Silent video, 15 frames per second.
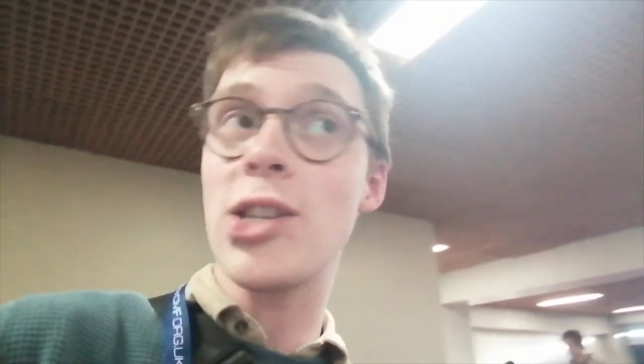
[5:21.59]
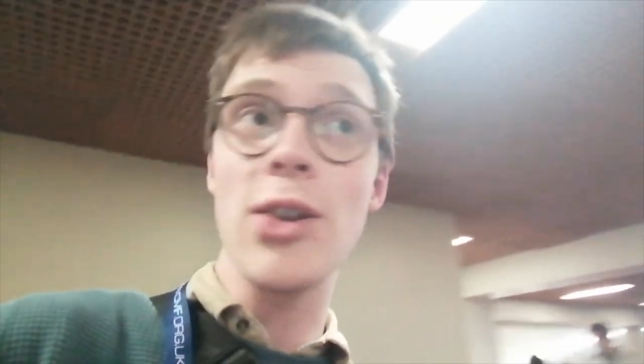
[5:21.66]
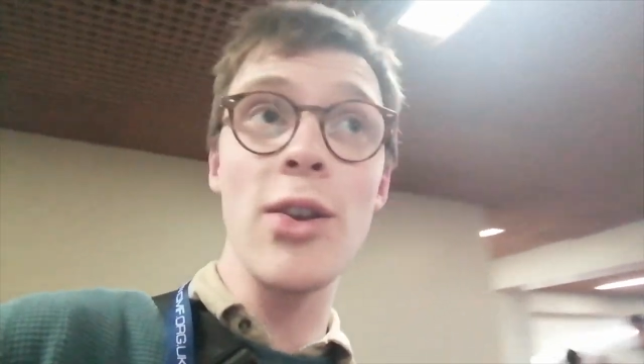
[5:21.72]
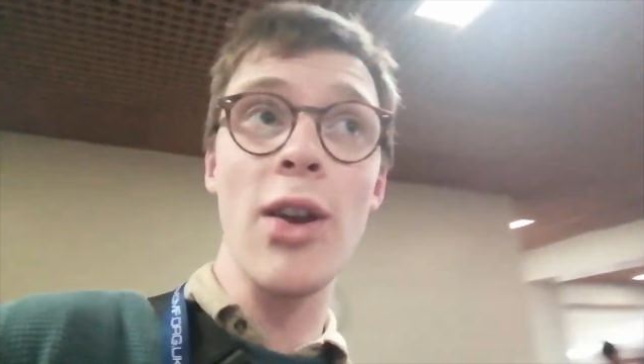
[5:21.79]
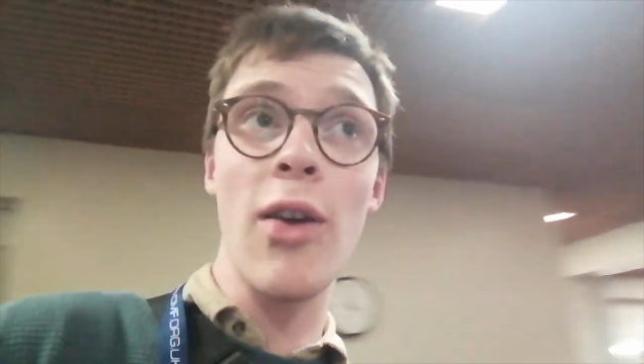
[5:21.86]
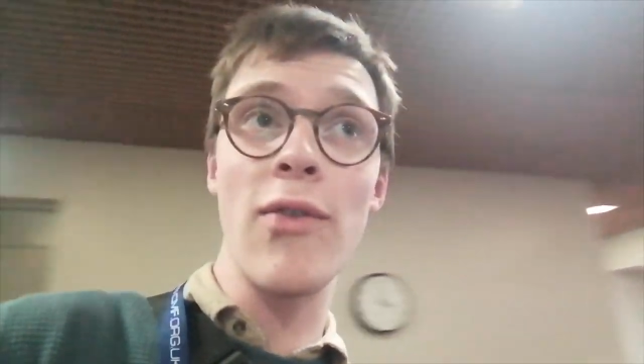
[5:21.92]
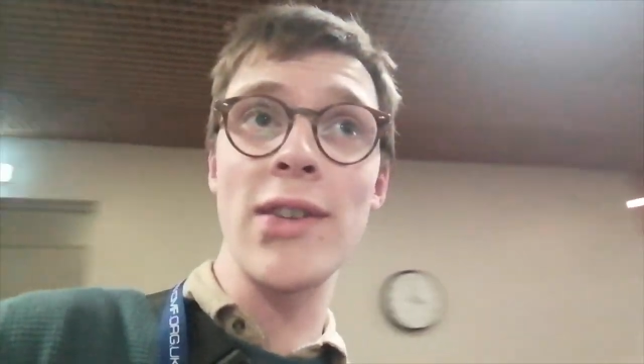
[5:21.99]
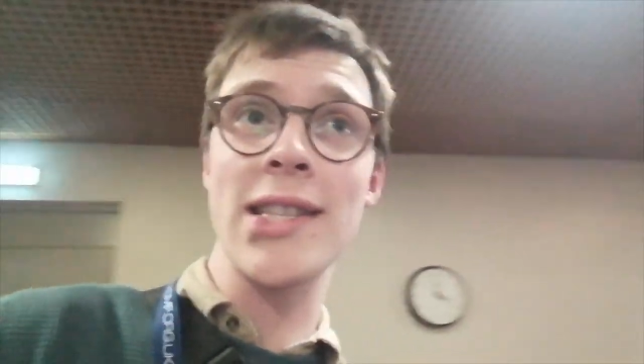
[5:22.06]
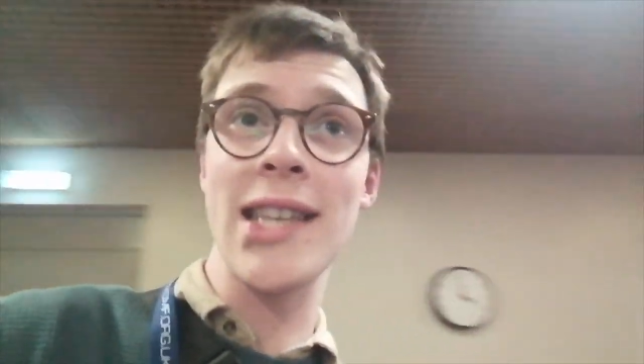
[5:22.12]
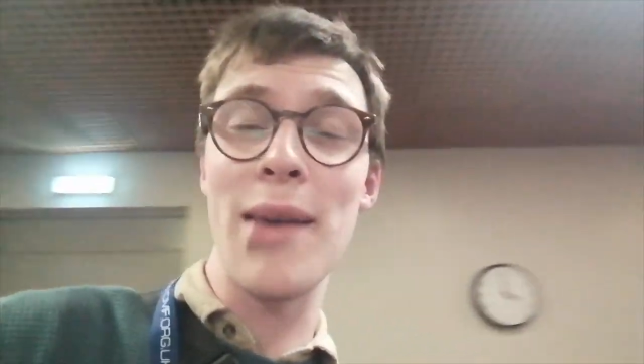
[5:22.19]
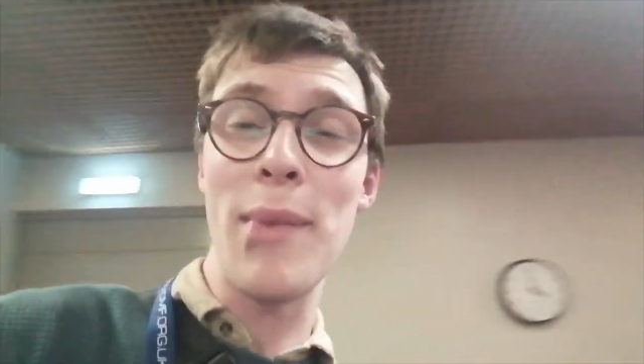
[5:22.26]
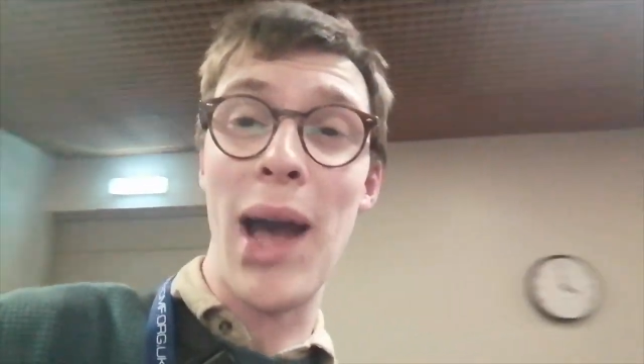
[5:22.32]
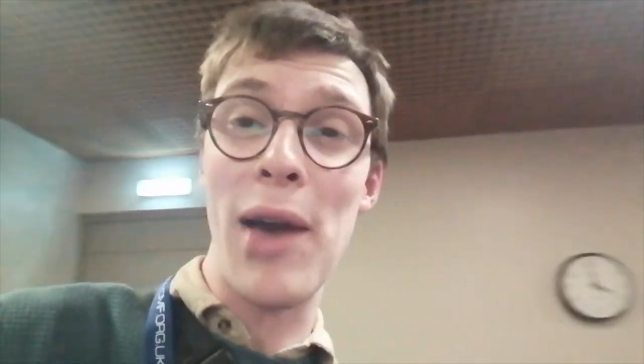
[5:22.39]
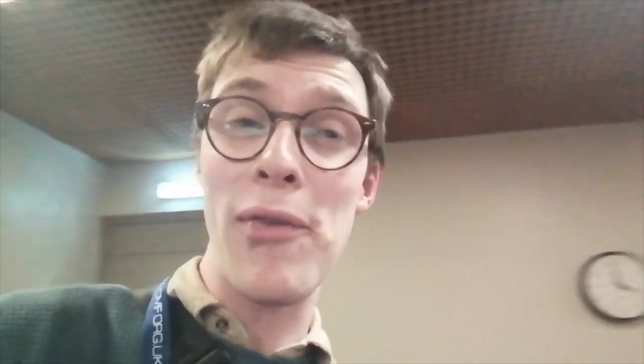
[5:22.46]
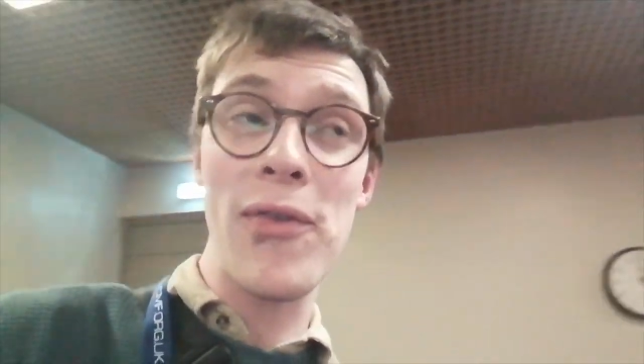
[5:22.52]
Student Conference
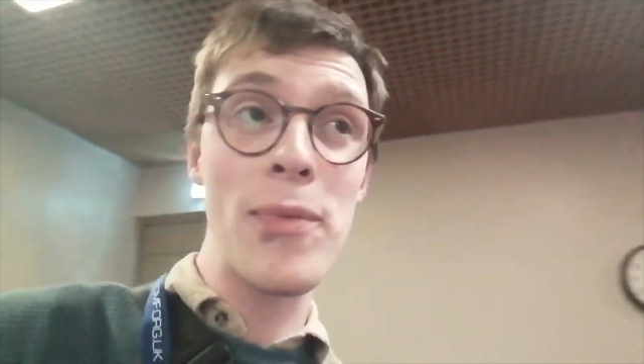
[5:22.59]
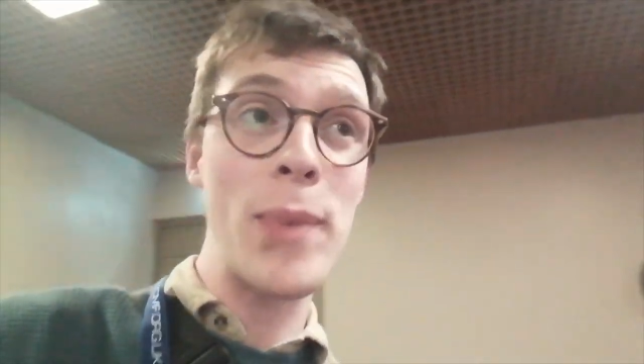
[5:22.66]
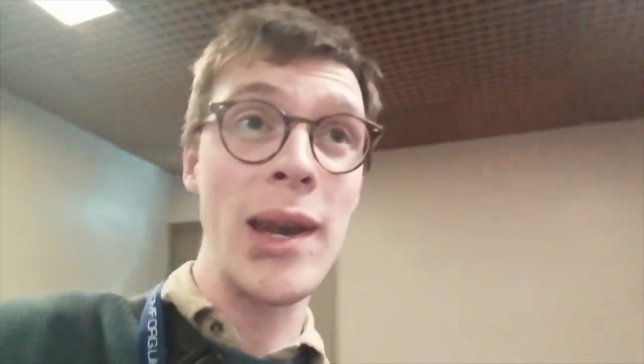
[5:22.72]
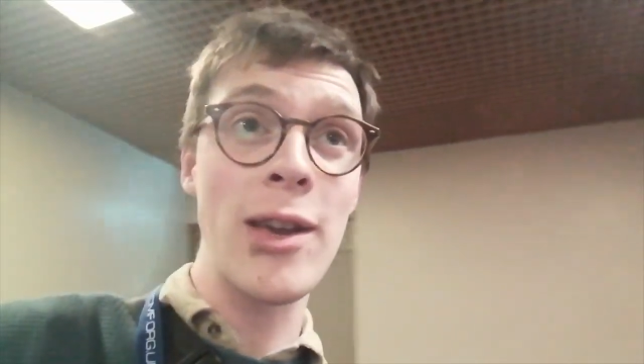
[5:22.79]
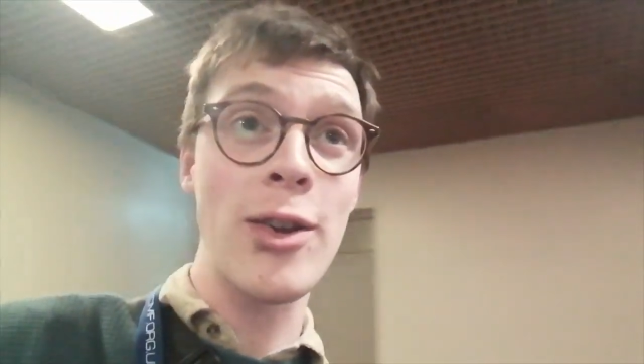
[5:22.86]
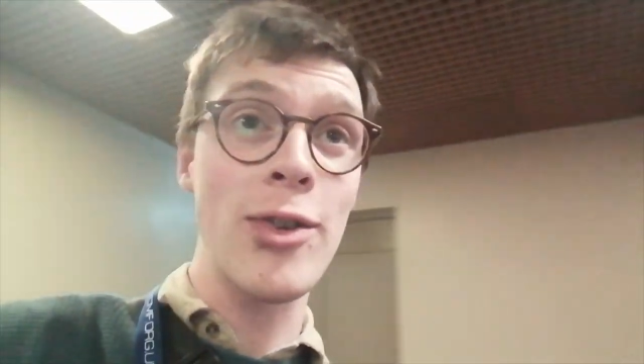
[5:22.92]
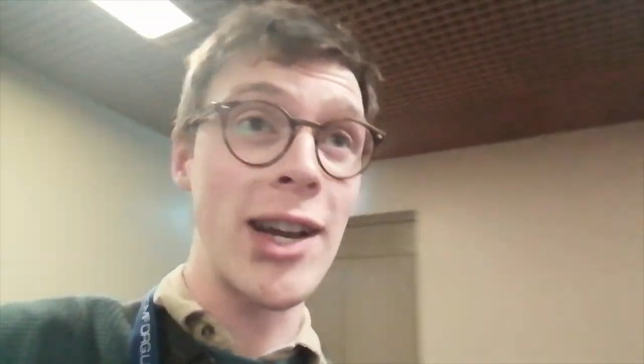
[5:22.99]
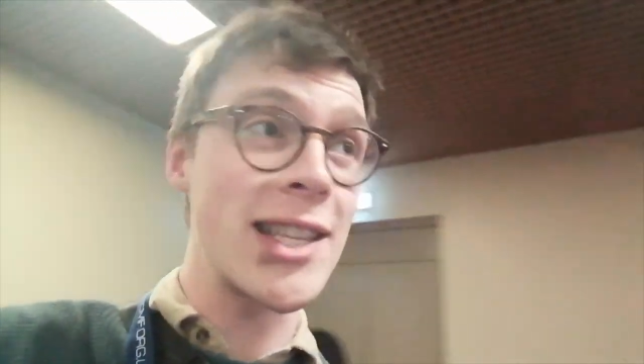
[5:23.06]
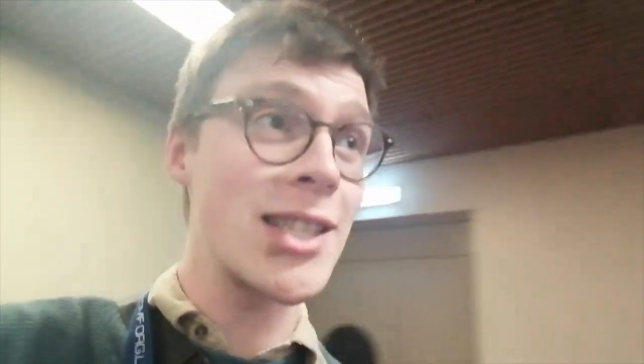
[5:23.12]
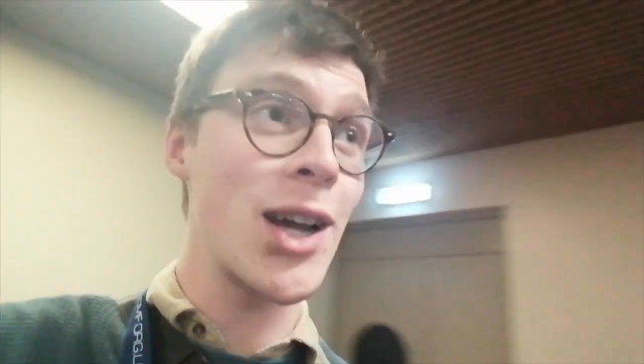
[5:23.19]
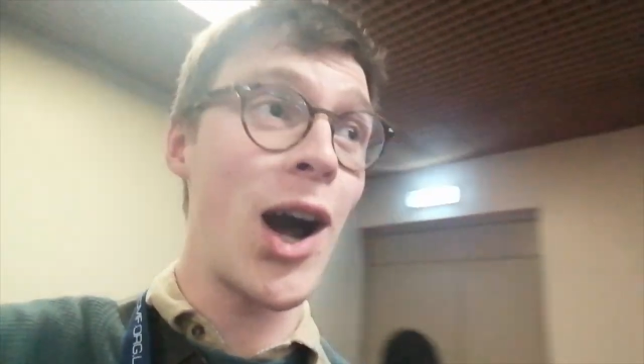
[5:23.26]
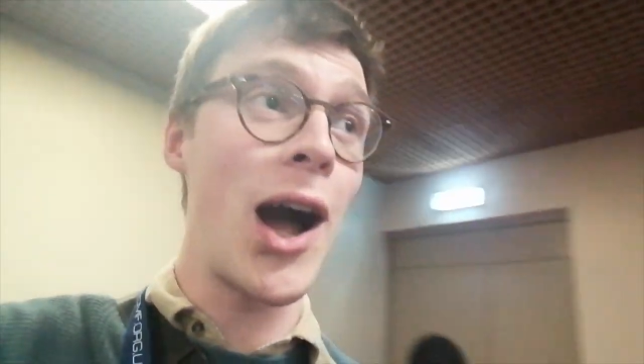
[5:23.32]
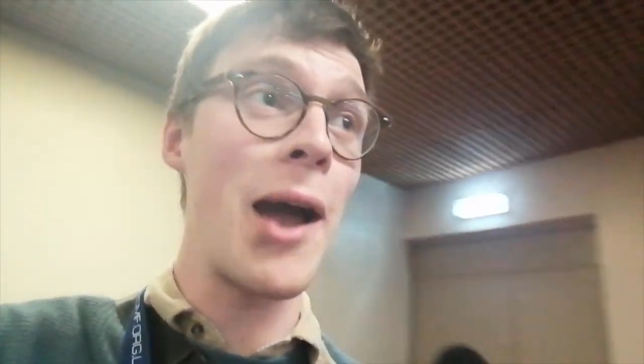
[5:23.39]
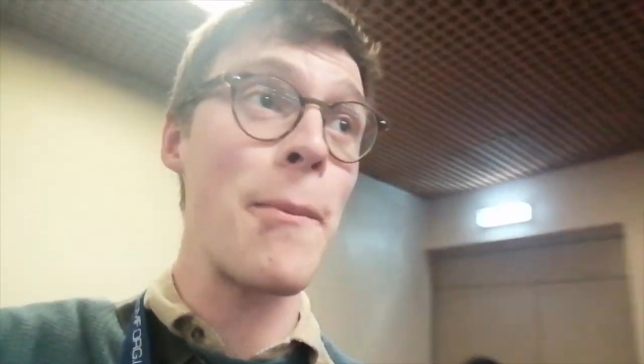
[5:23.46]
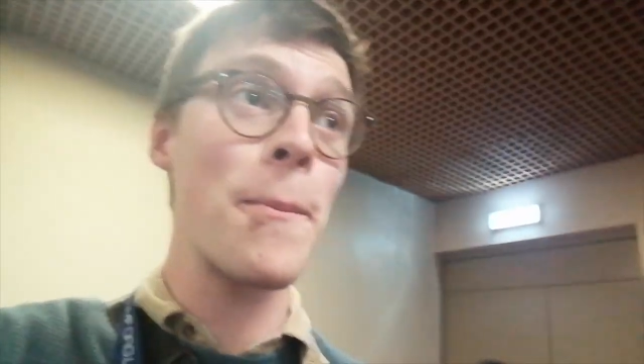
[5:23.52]
CMF, been a great
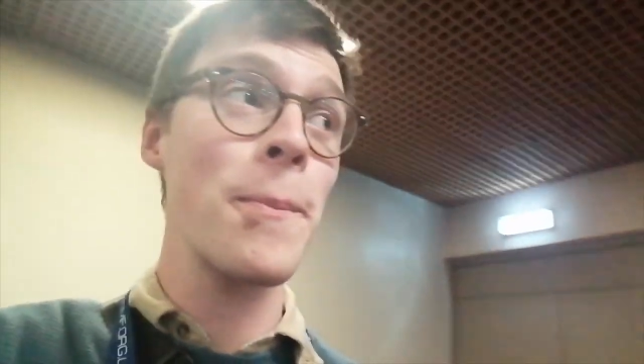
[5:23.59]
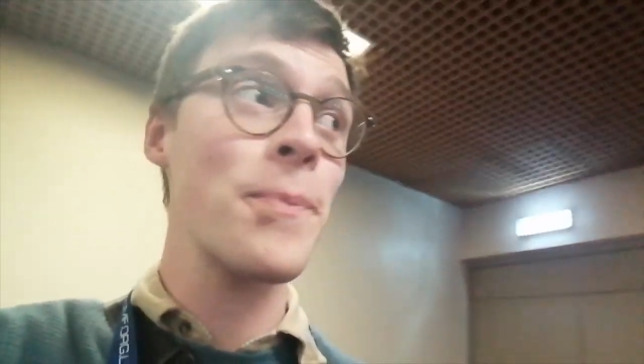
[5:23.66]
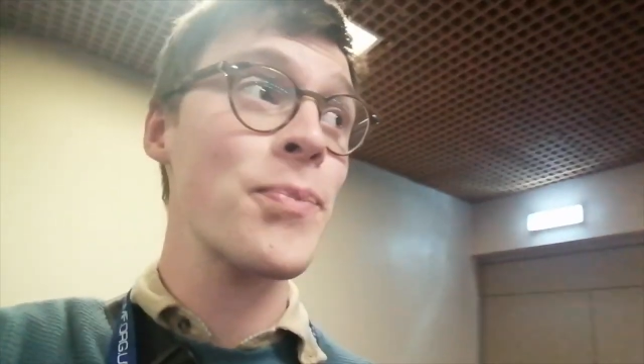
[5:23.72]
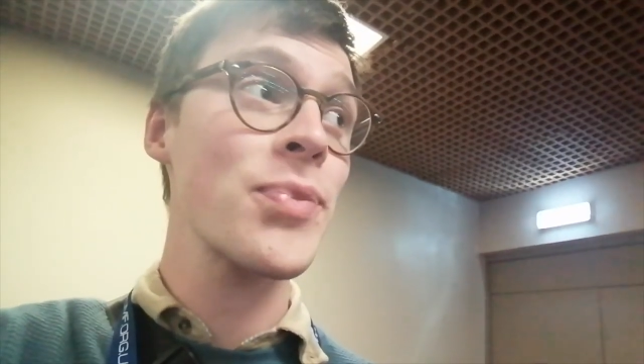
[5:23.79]
time